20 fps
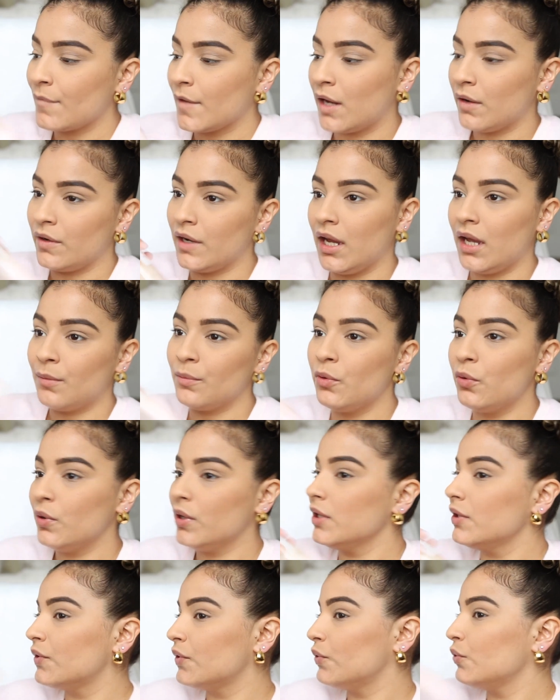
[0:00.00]
All right, I'm
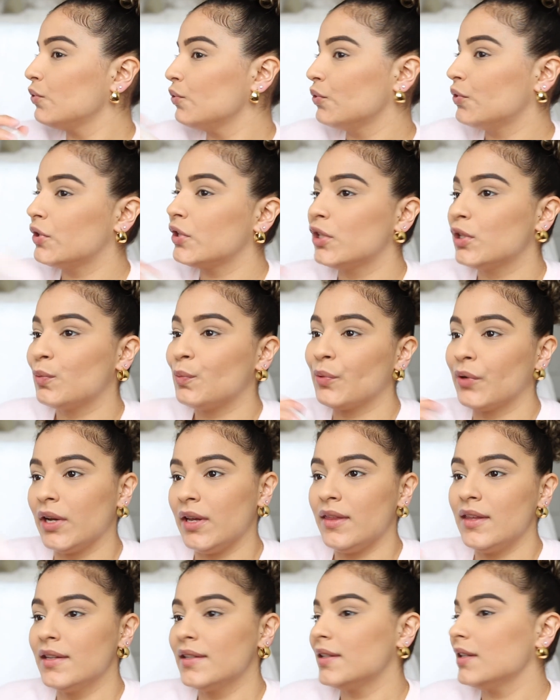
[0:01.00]
going to
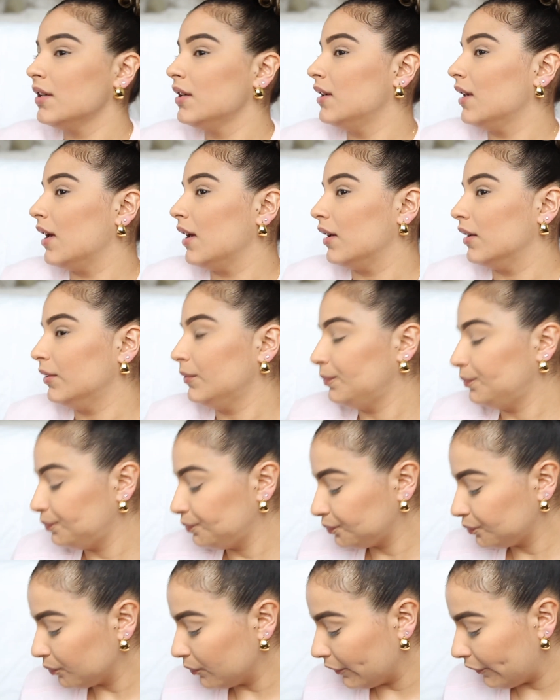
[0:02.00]
spray this
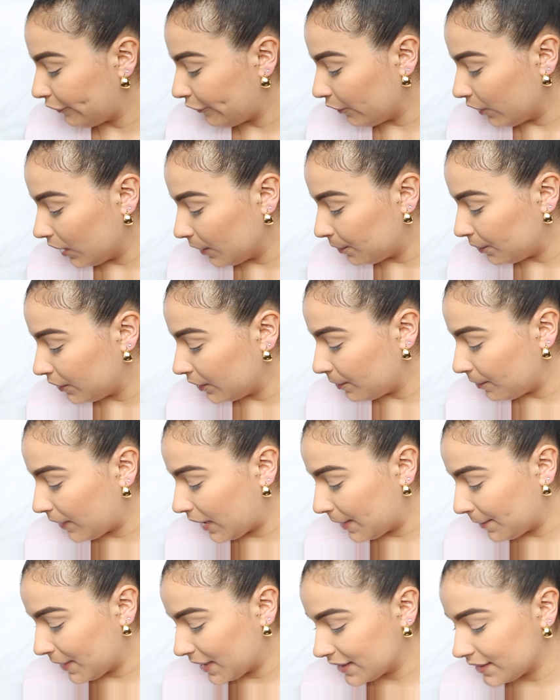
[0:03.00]
again before I put
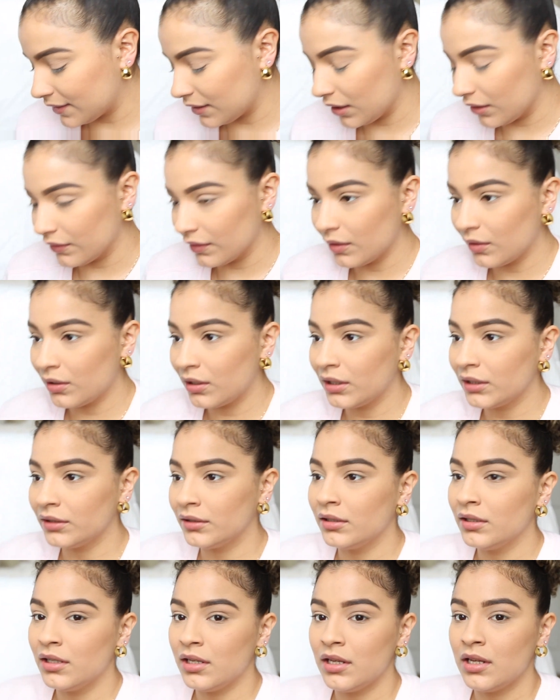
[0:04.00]
my mascara
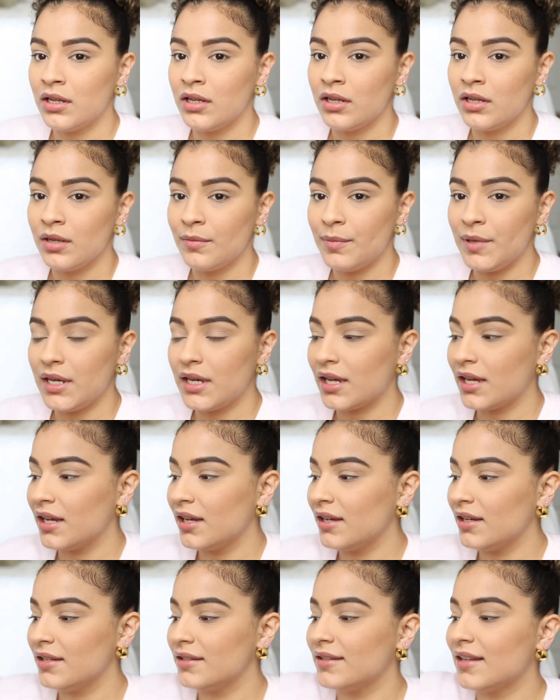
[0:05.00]
on,
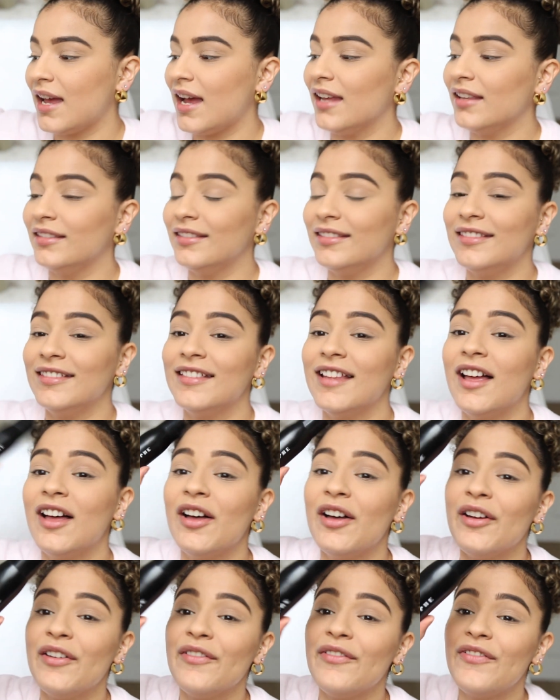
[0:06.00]
because I
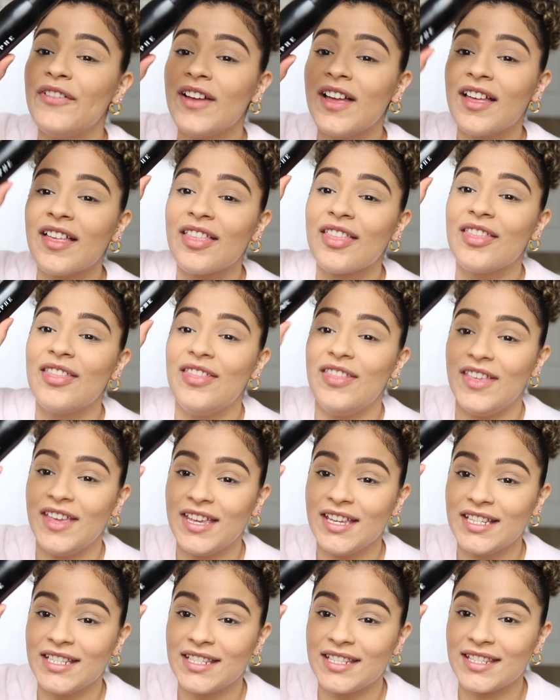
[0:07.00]
love
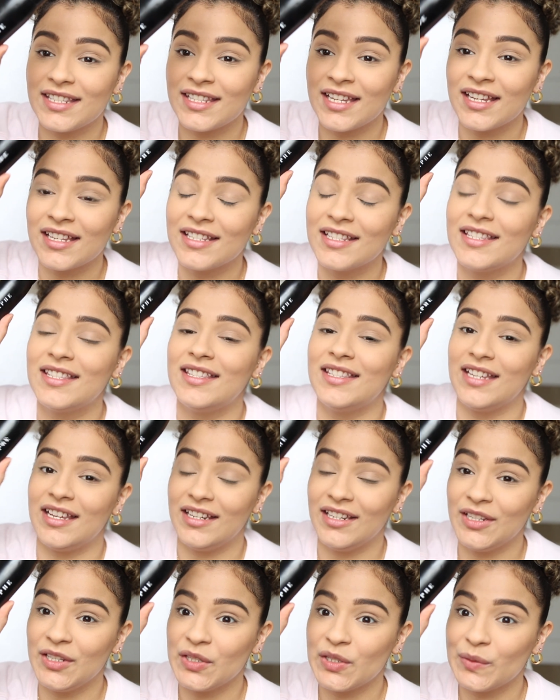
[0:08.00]
this
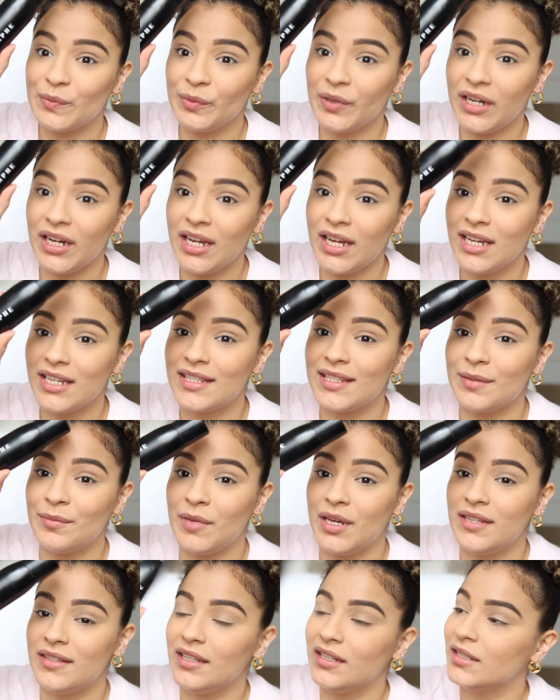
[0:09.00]
setting spray. It's
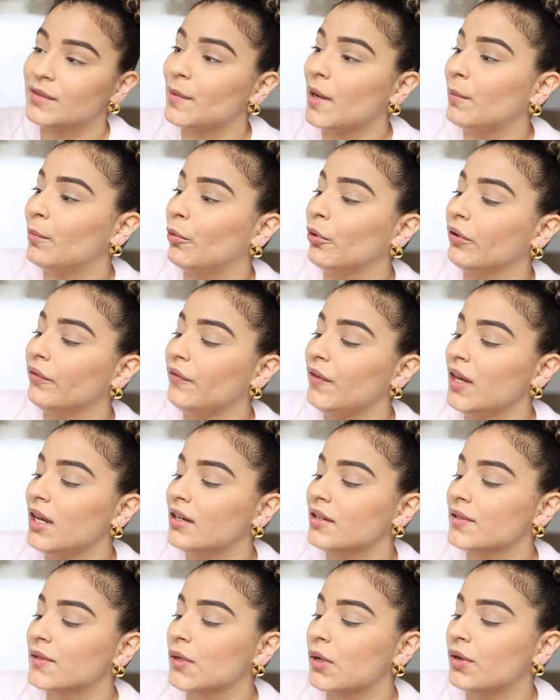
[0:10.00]
amazing. It's by Morphe
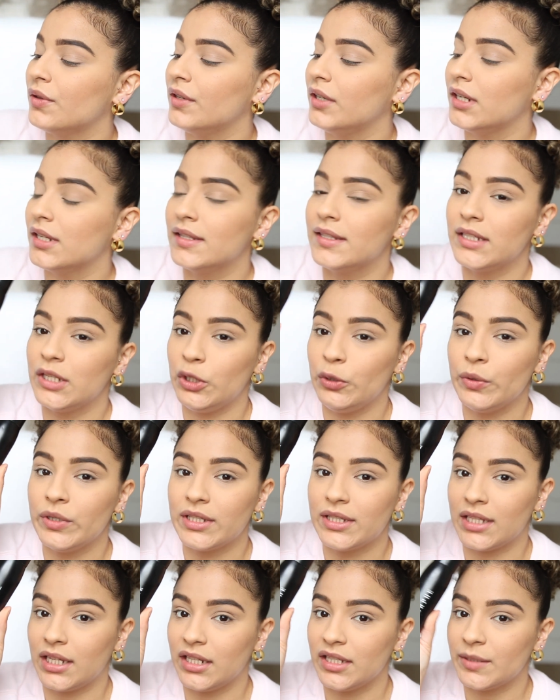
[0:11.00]
and it's called the
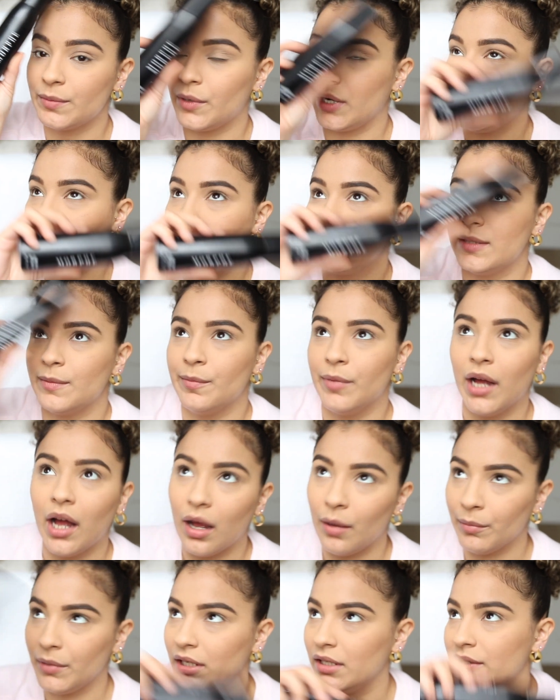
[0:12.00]
Continuous Setting Spray. It is
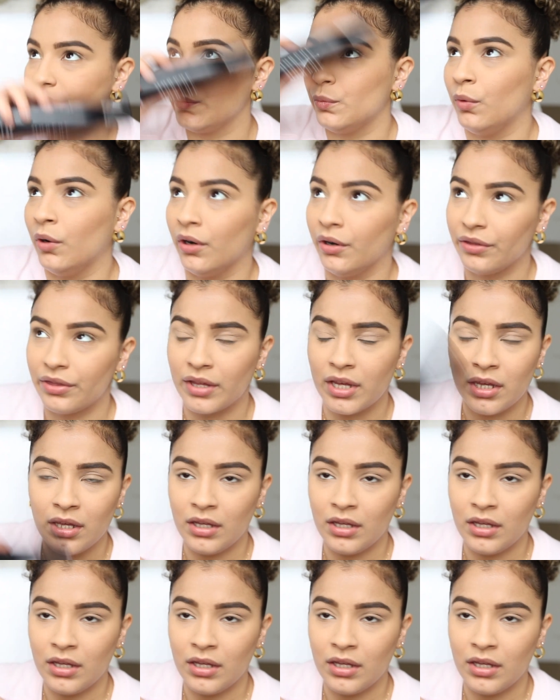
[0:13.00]
bomb. It is worth